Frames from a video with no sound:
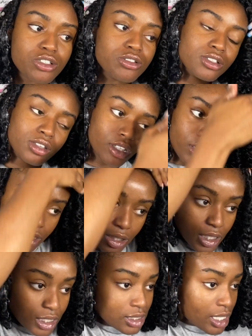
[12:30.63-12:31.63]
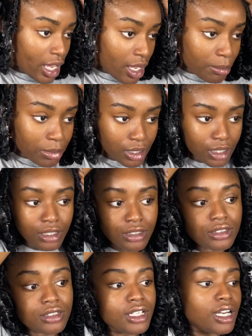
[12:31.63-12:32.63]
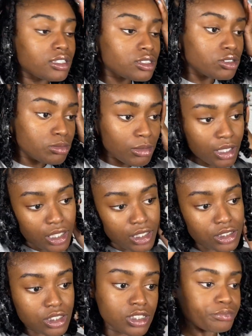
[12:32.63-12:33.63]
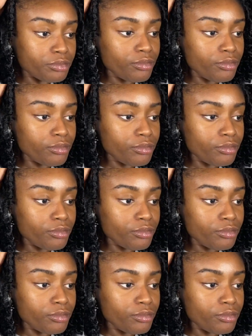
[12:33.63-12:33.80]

using literally a tad bit, not too much.